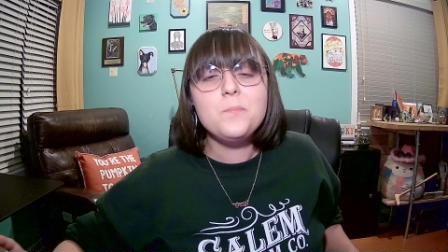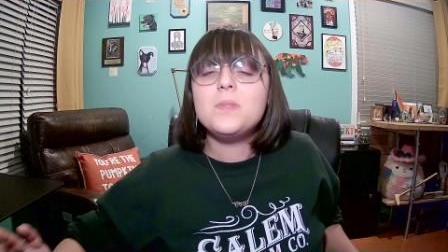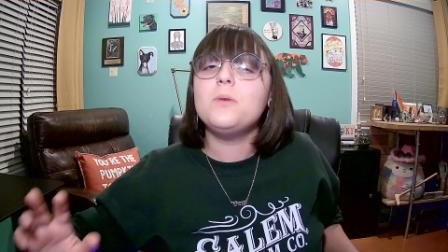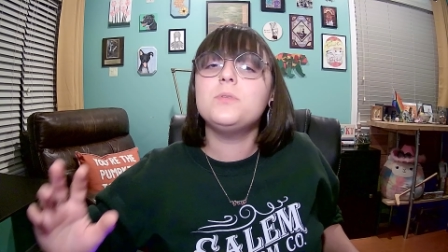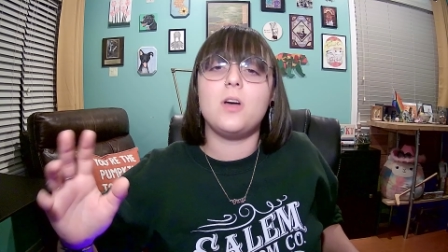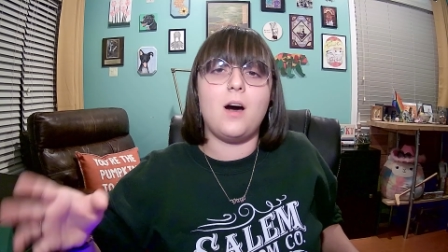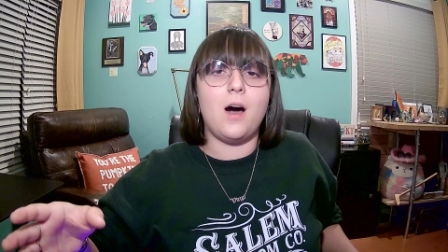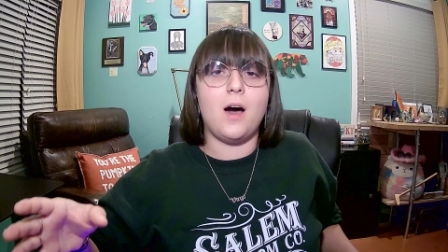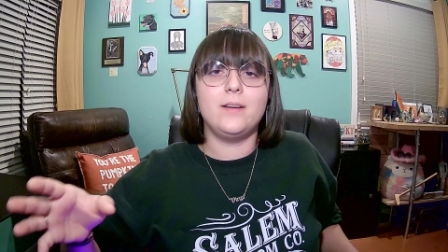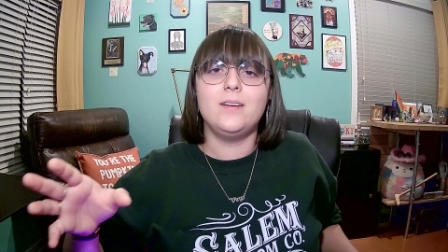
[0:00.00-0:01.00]
it was
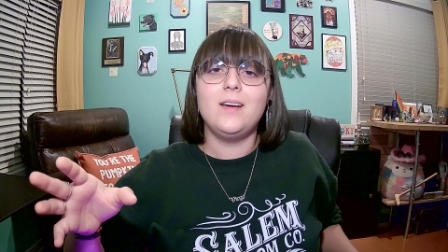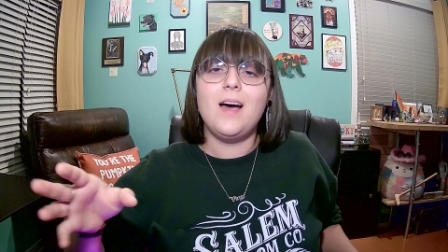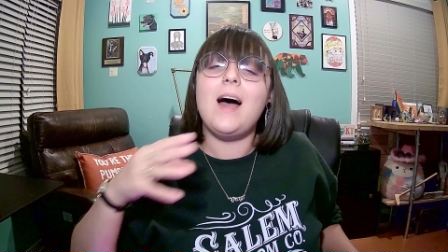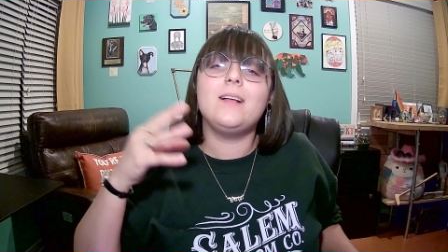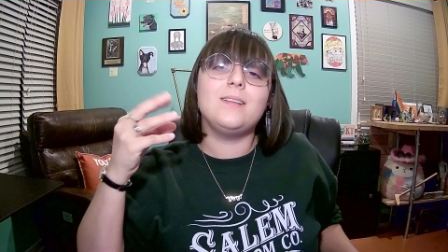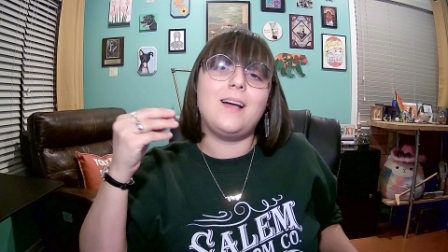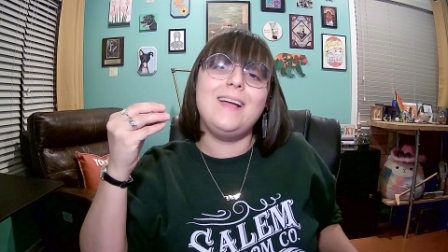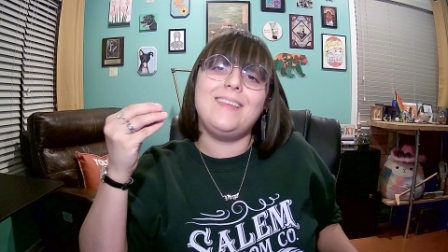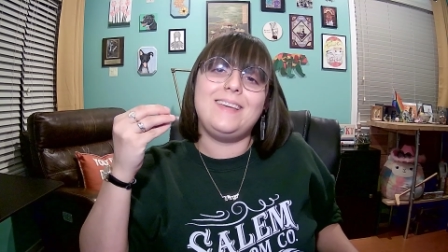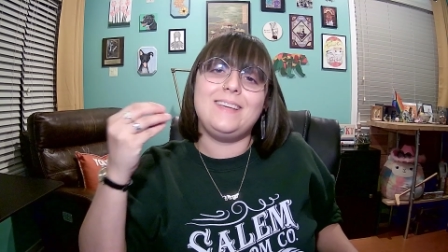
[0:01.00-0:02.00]
odd. I,
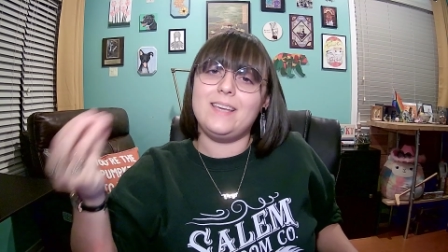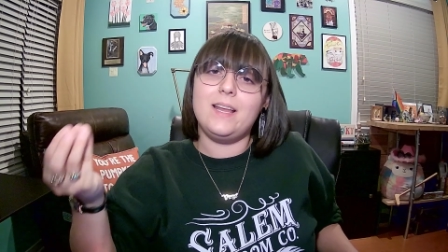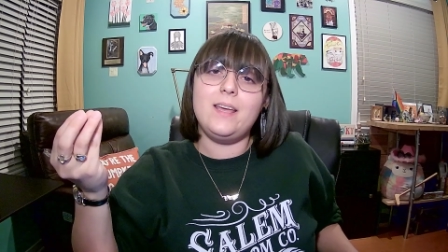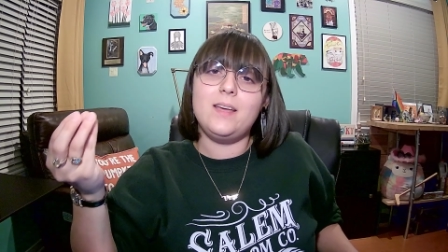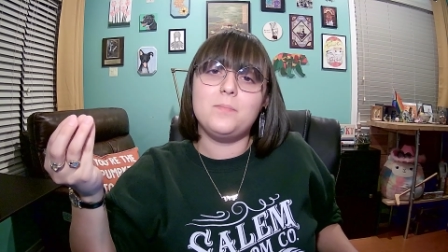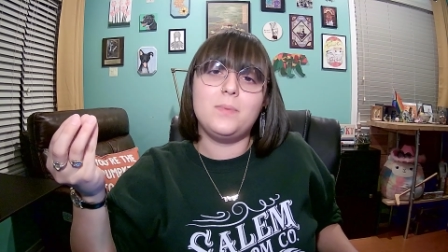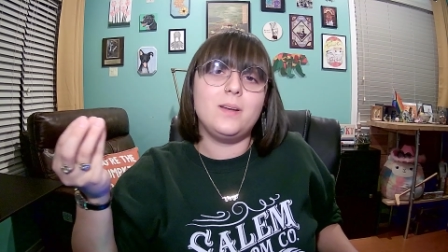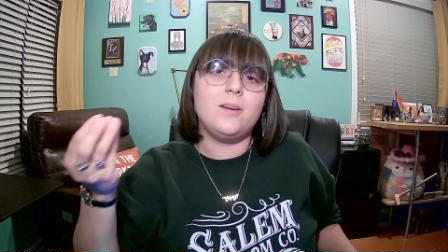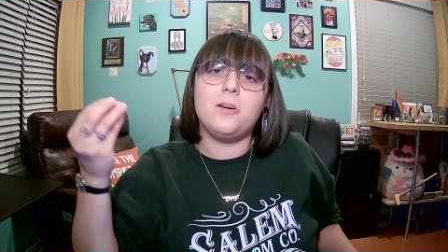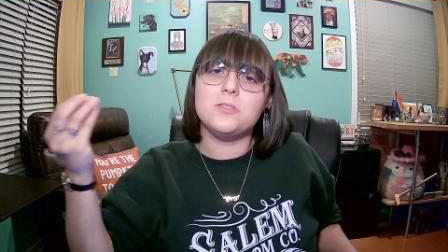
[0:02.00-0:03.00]
I like get it, but
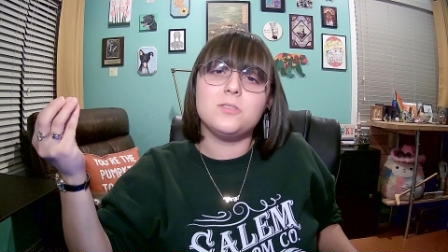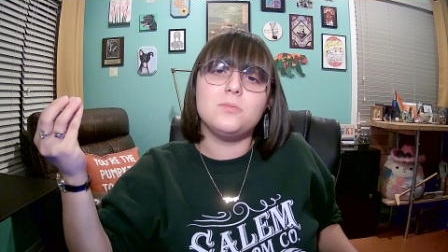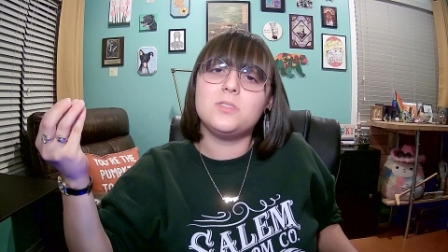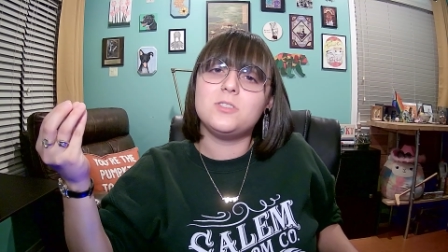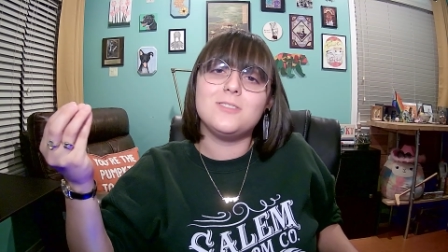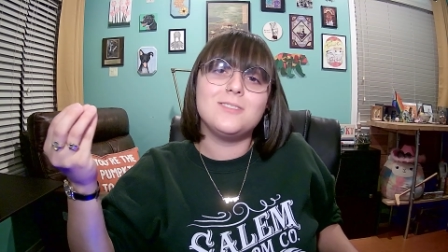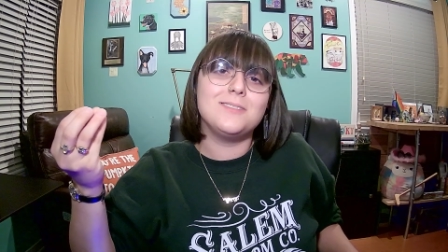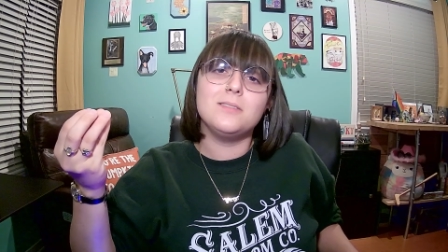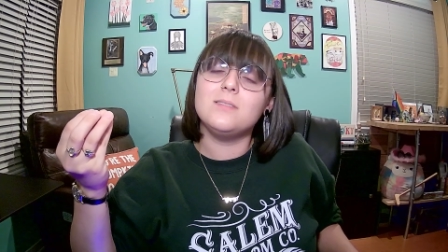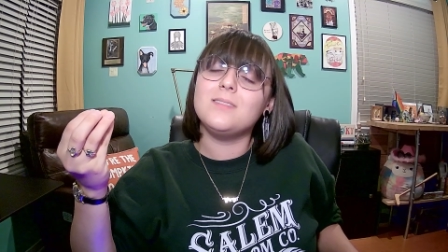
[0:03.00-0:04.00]
it also was
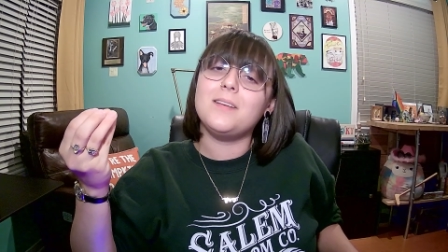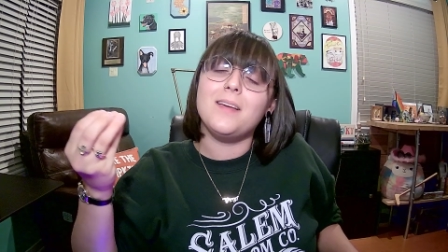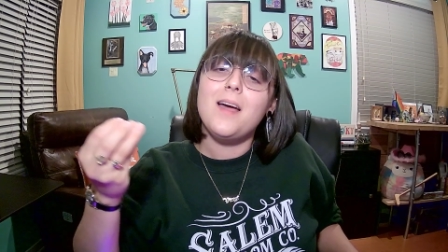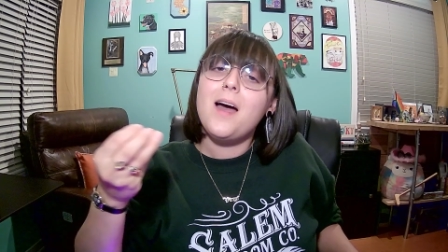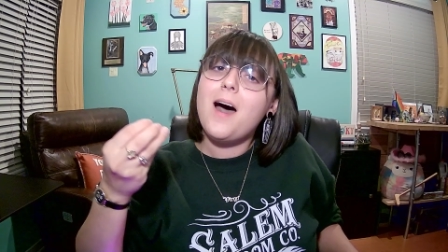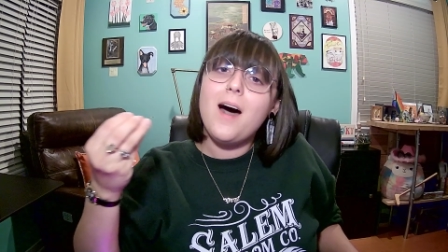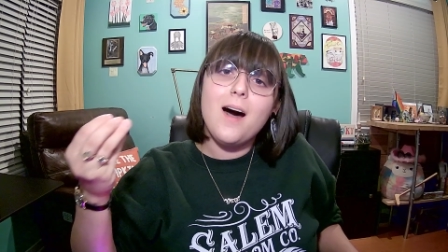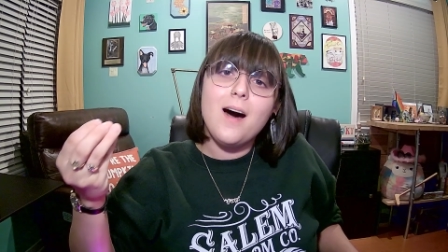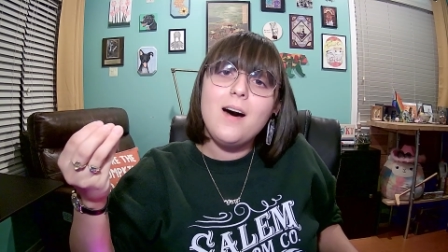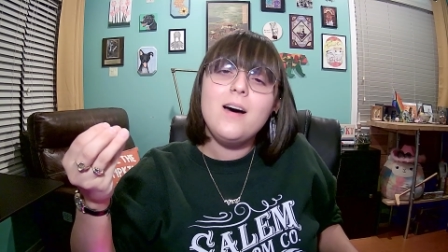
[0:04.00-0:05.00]
just, like,
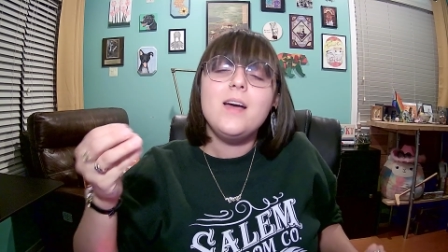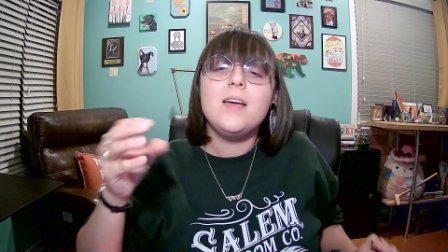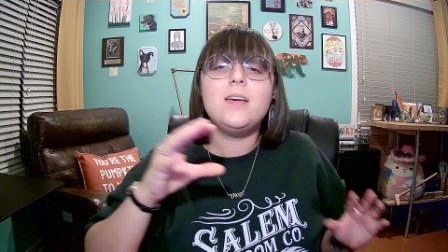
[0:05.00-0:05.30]
huh?